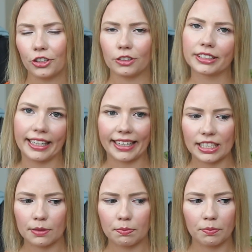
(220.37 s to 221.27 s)
skin
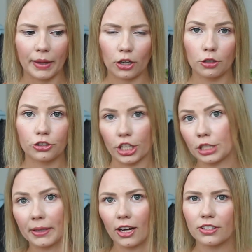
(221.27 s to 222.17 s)
gets better
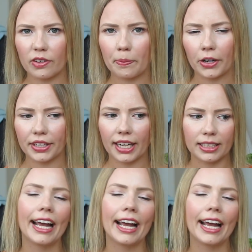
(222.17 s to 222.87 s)
just because of a product.